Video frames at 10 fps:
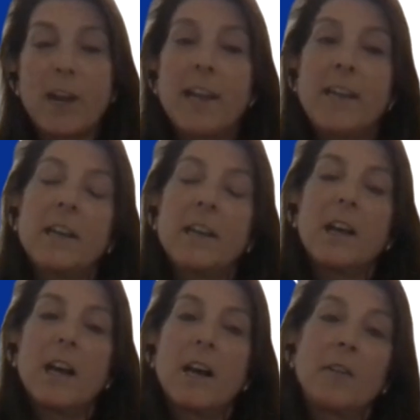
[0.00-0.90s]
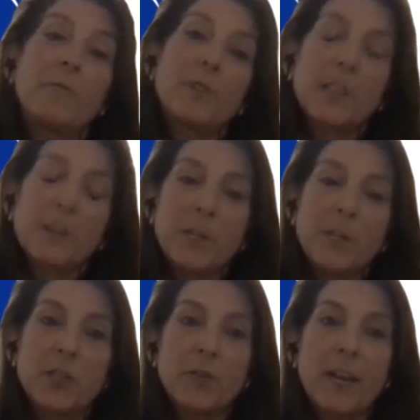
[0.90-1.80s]
And uh, unfortunately, we
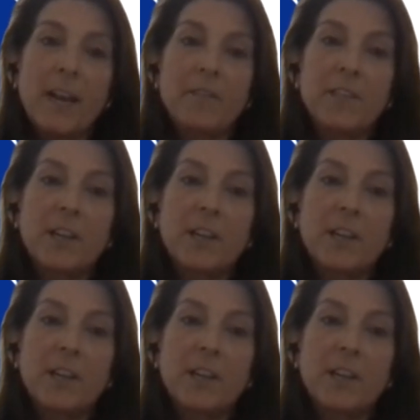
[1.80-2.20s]
just don't have the